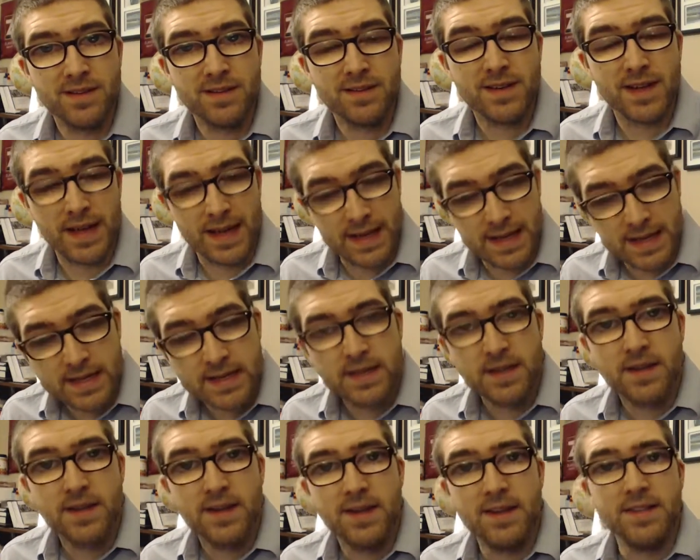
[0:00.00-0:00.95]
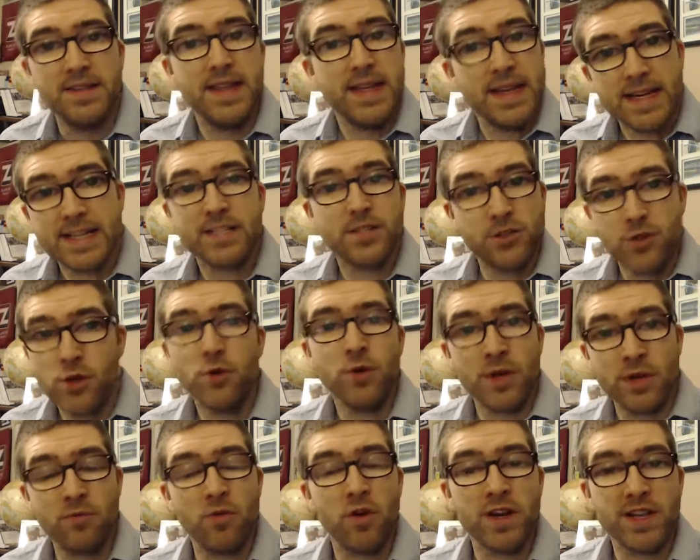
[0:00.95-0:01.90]
okay, then it's
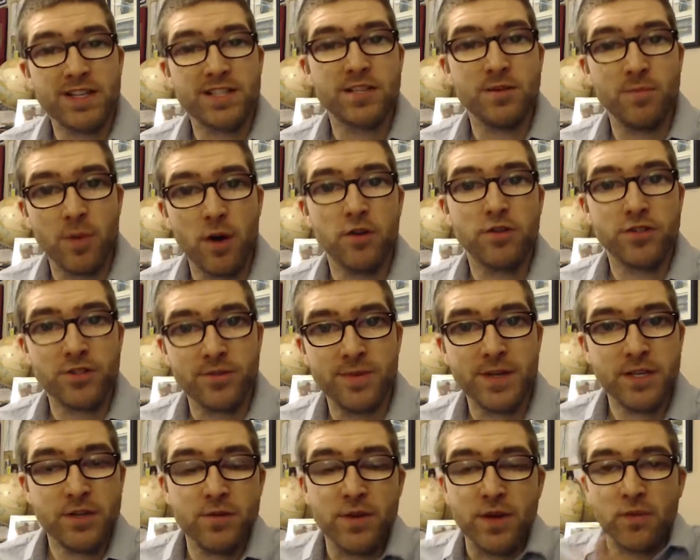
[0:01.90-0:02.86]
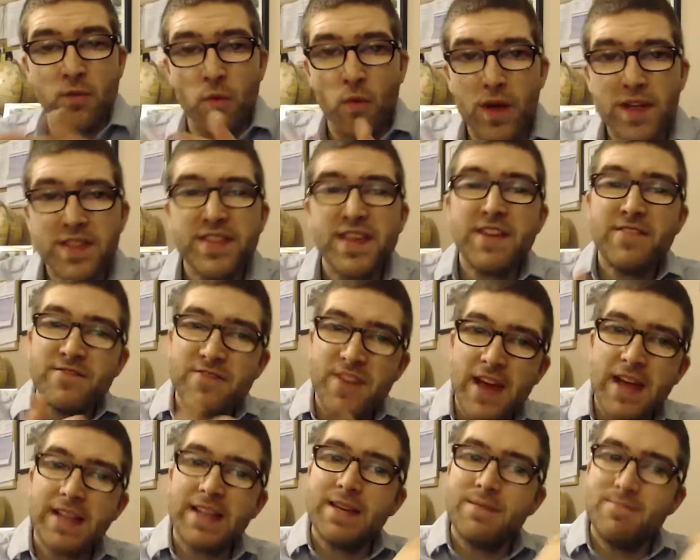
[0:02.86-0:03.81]
doing what it's supposed to be doing. With a
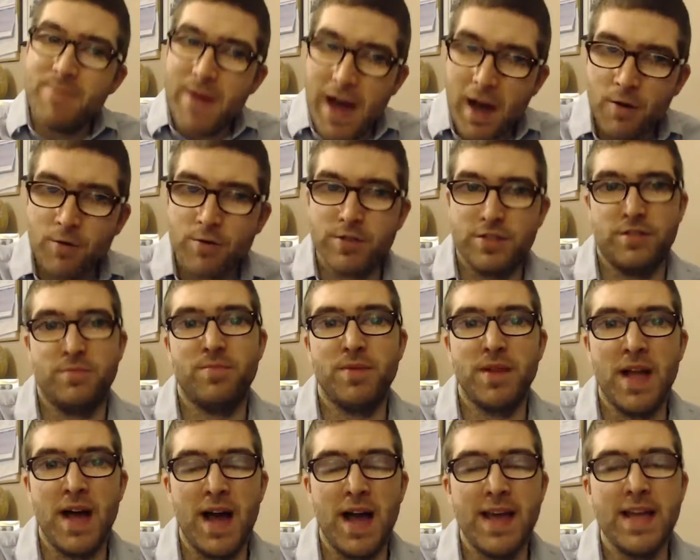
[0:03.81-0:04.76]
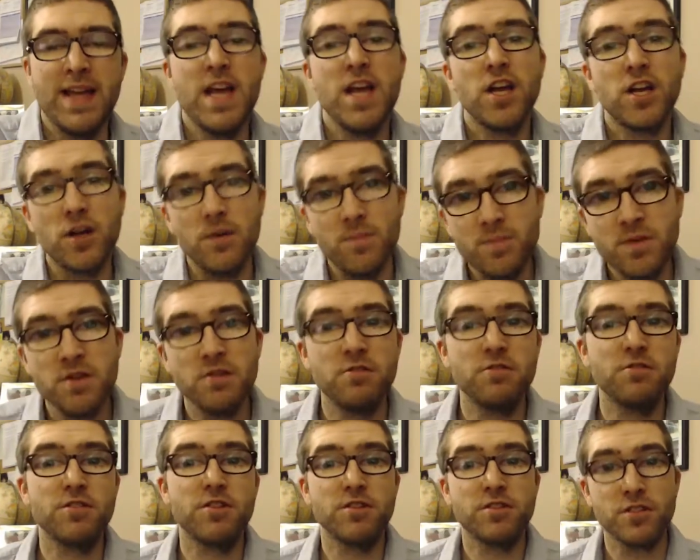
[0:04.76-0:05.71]
failing power supply,
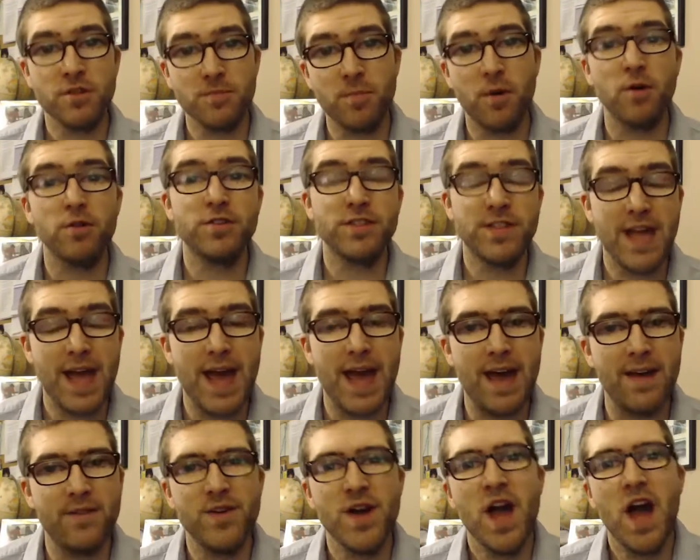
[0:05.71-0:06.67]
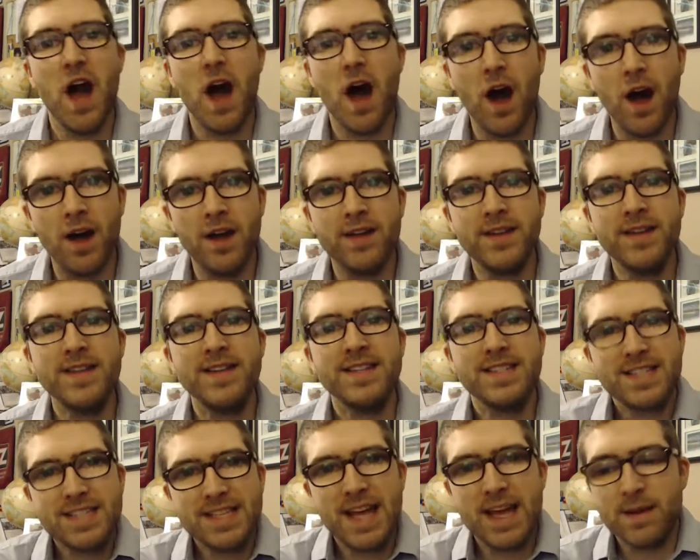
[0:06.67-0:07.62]
computers are supposed to have
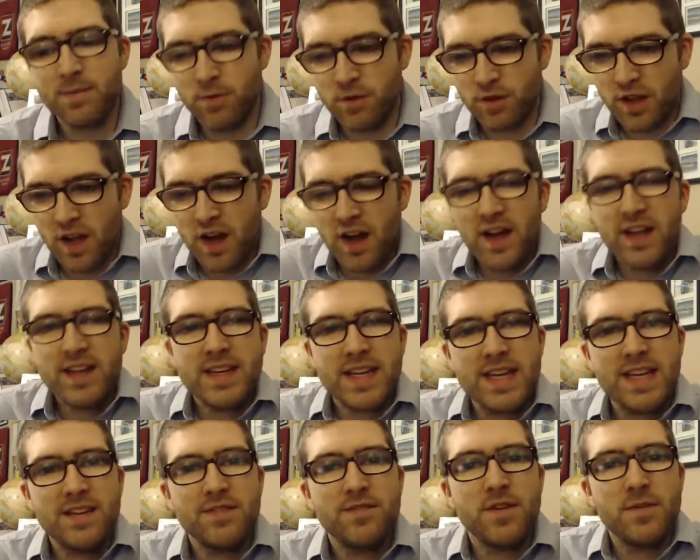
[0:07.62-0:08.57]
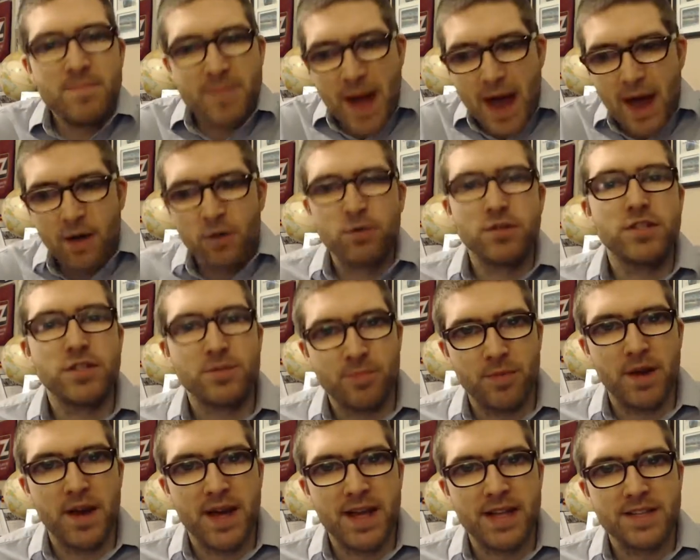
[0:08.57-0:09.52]
unstable, uneven power
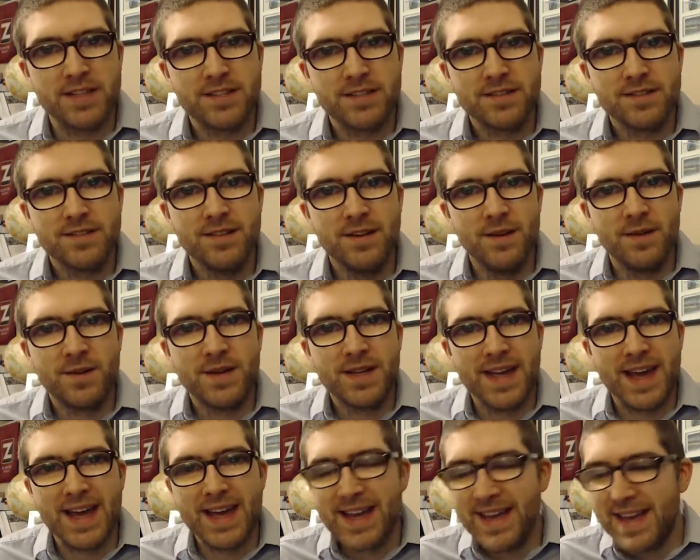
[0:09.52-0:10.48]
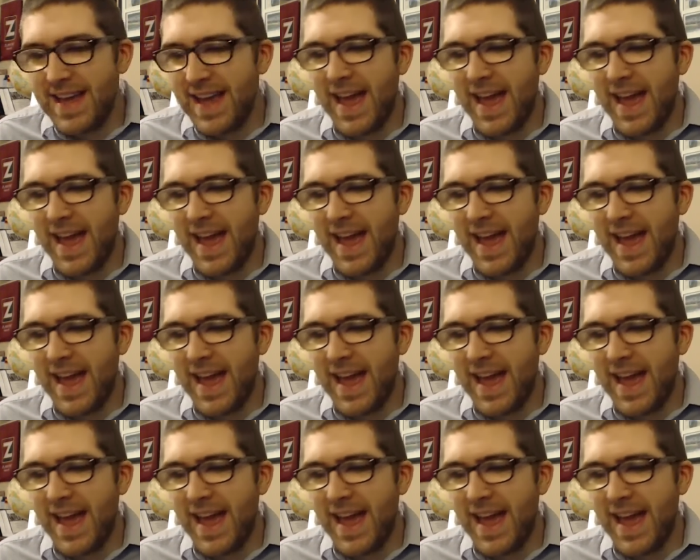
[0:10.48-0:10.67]
spreads, okay?